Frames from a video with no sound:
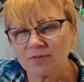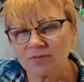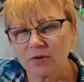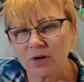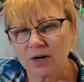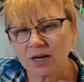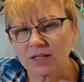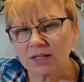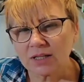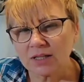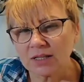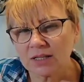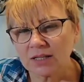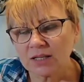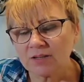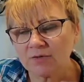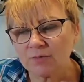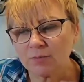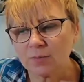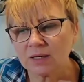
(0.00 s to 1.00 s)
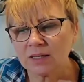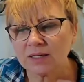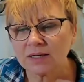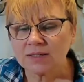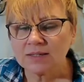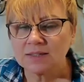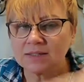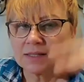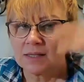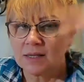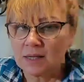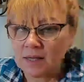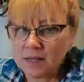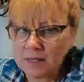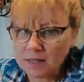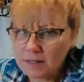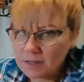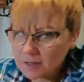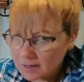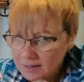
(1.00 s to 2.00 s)
right before I leave,
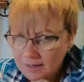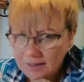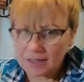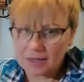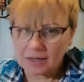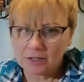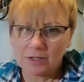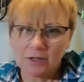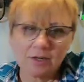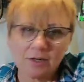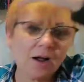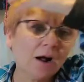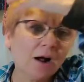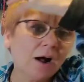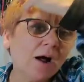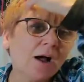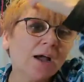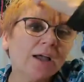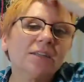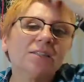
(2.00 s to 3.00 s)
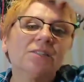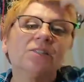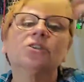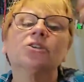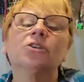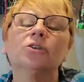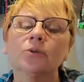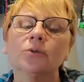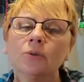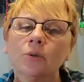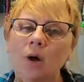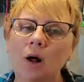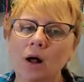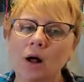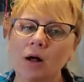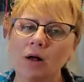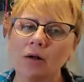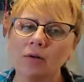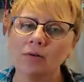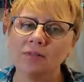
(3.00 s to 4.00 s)
because you gotta look high
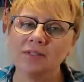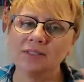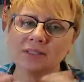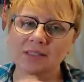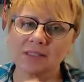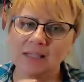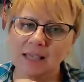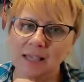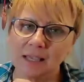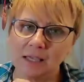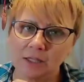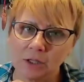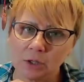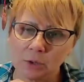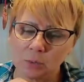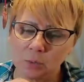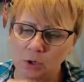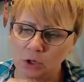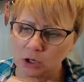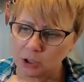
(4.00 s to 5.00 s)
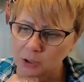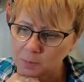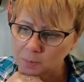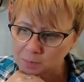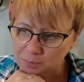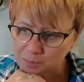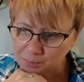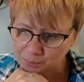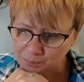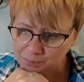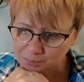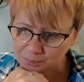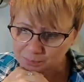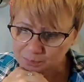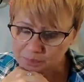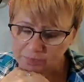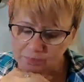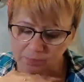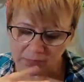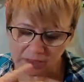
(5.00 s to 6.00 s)
too, I'll scan the
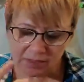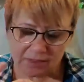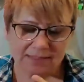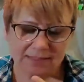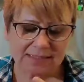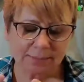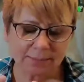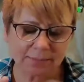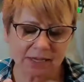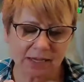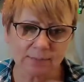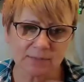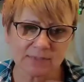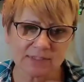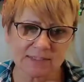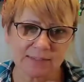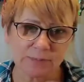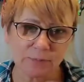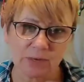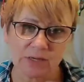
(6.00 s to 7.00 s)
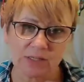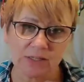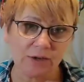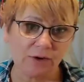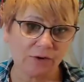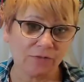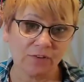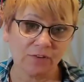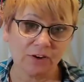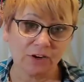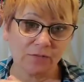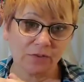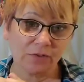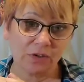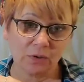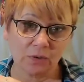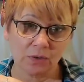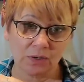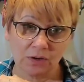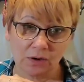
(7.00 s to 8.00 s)
room. Sometimes it's right
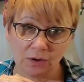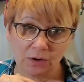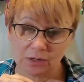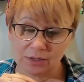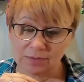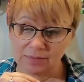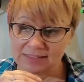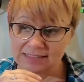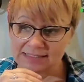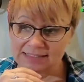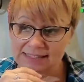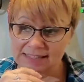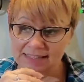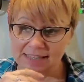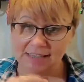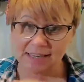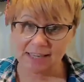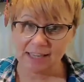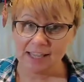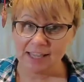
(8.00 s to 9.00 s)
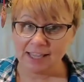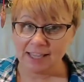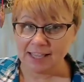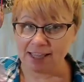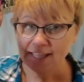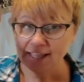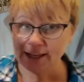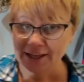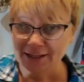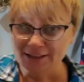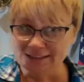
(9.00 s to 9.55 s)
there in front of you and you don't even see it.